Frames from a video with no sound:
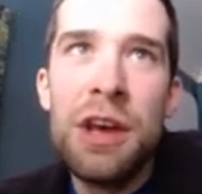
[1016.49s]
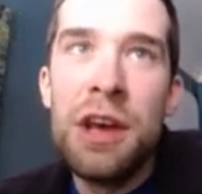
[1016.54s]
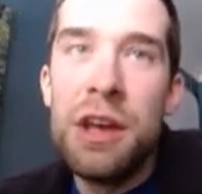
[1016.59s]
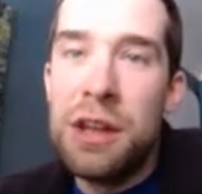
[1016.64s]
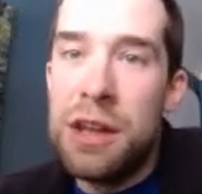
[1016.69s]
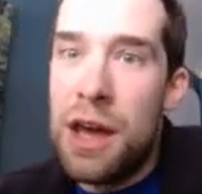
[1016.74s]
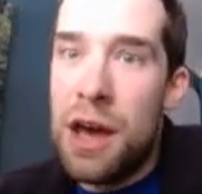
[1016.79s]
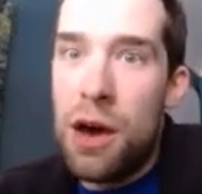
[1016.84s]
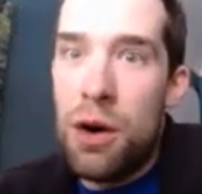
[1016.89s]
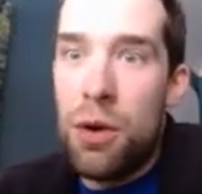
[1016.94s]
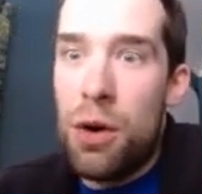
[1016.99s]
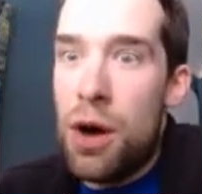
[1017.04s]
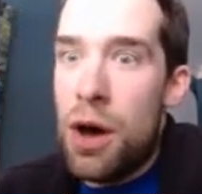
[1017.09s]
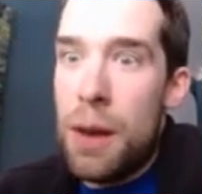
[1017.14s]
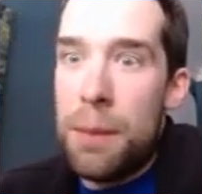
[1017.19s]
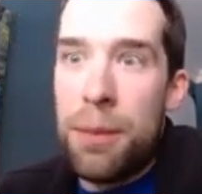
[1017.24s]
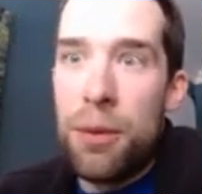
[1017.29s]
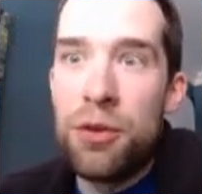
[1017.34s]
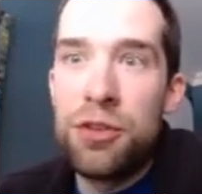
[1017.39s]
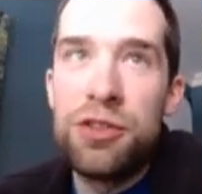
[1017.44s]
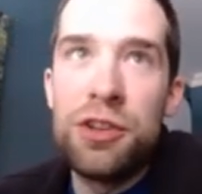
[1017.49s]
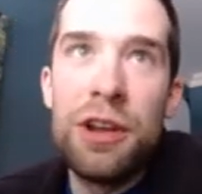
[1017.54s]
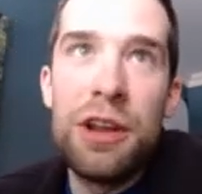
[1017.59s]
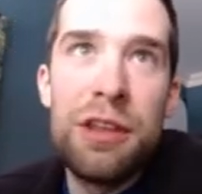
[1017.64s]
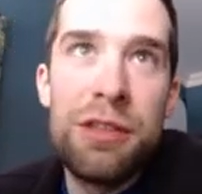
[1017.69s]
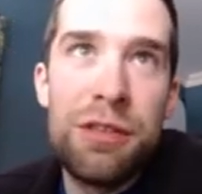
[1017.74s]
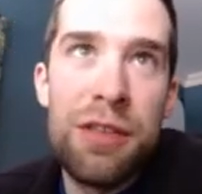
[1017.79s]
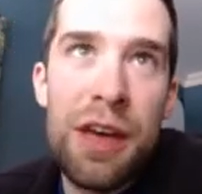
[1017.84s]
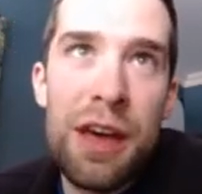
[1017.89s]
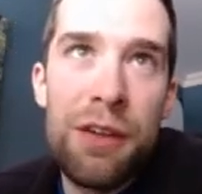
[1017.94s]
Now, I personally
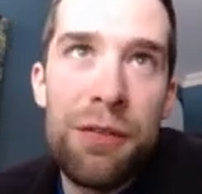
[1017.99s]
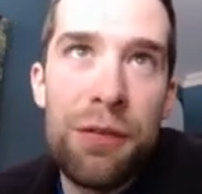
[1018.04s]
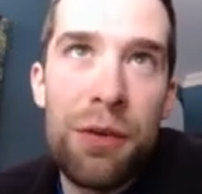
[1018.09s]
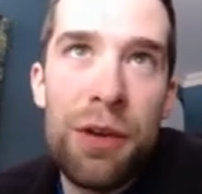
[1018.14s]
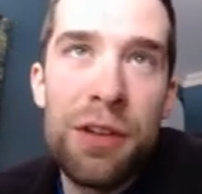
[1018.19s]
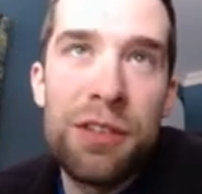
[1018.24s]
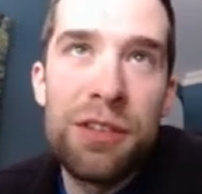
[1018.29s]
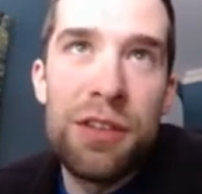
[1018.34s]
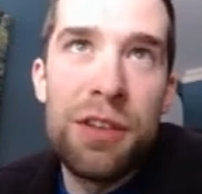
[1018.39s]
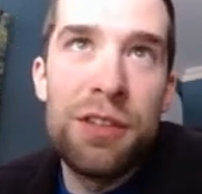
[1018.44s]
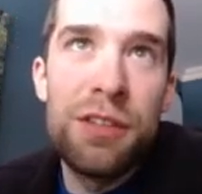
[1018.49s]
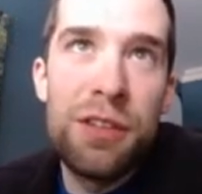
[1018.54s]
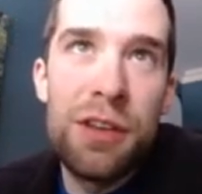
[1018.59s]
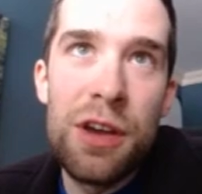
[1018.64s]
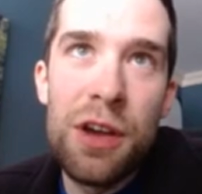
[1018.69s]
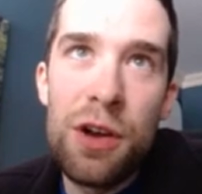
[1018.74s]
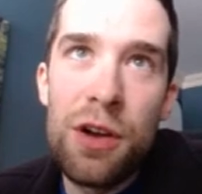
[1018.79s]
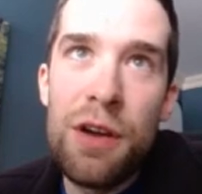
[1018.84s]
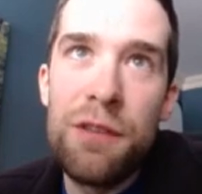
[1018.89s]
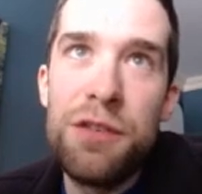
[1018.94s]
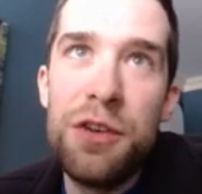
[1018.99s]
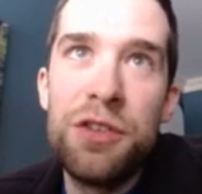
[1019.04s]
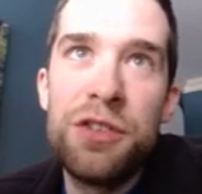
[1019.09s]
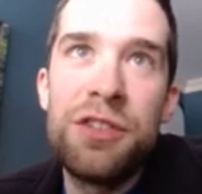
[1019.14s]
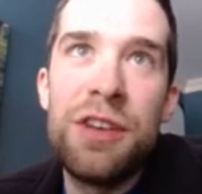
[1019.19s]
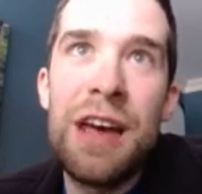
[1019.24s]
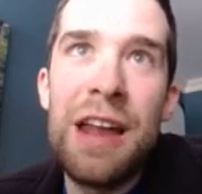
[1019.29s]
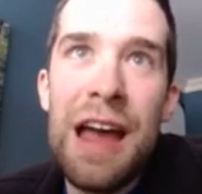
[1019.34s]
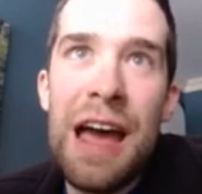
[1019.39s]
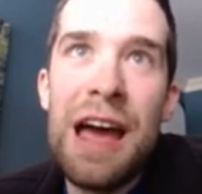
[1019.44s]
think, for instance, here, if you
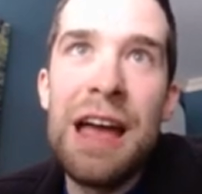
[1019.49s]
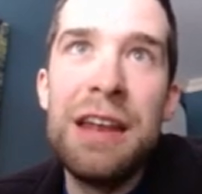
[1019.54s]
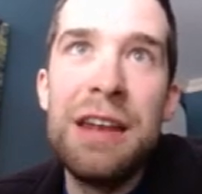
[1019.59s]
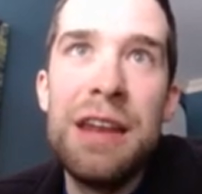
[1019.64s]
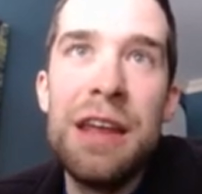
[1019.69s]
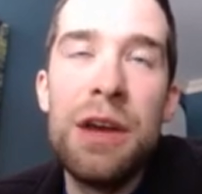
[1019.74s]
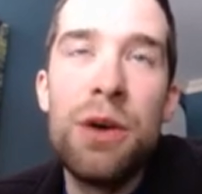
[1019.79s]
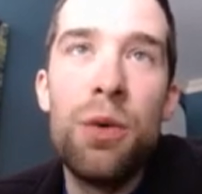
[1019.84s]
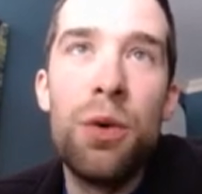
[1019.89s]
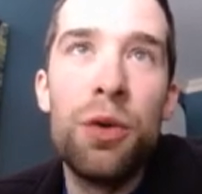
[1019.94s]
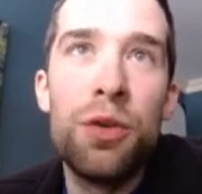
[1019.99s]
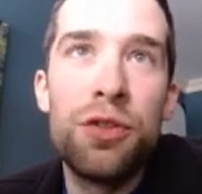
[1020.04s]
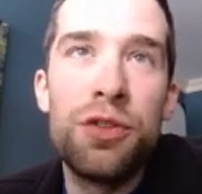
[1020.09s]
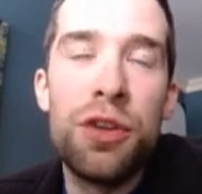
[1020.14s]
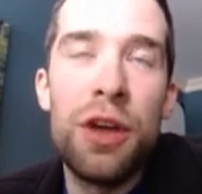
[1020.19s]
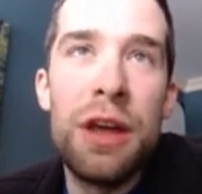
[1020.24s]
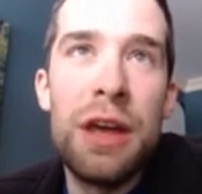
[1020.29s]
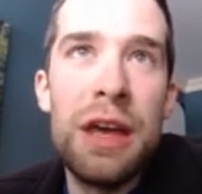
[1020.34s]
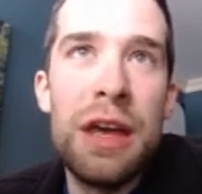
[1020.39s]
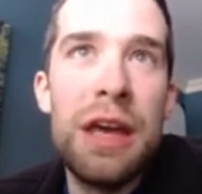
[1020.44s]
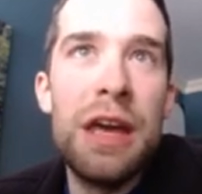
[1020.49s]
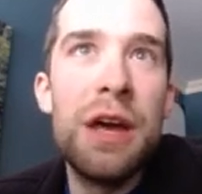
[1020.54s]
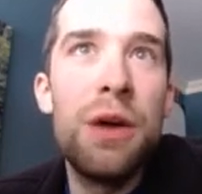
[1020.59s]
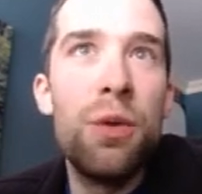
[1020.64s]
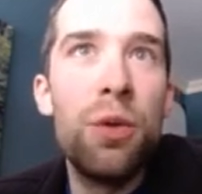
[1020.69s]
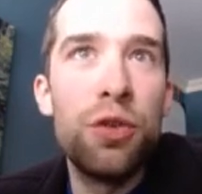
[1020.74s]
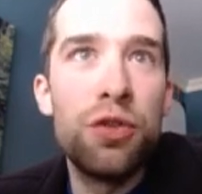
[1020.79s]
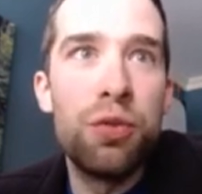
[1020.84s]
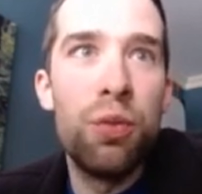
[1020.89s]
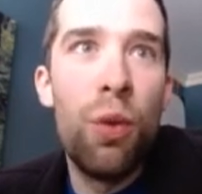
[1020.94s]
set end equals
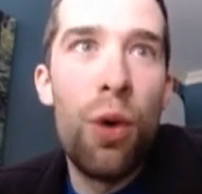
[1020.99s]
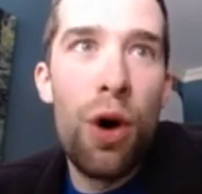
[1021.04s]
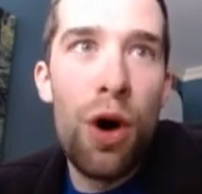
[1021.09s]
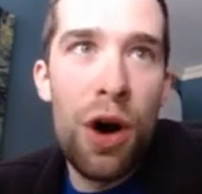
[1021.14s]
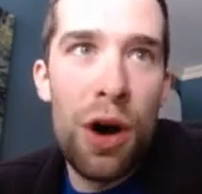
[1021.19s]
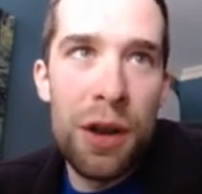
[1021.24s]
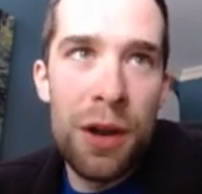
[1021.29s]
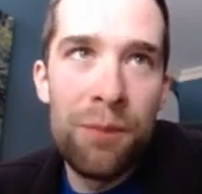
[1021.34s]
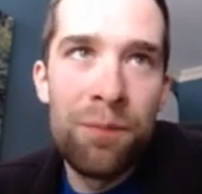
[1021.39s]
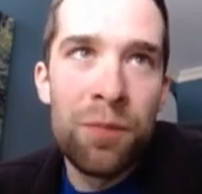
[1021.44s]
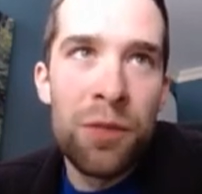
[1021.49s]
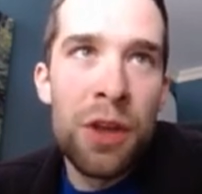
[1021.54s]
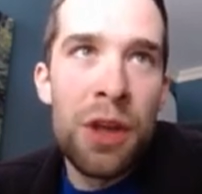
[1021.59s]
1,